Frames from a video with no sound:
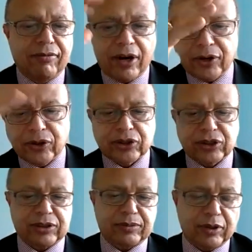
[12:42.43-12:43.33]

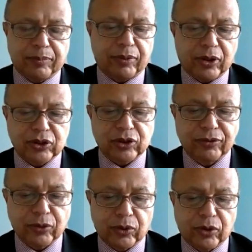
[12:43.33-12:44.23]
various parts
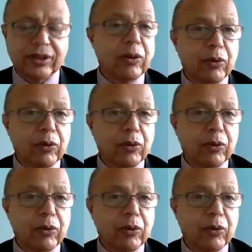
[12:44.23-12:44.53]
of the world,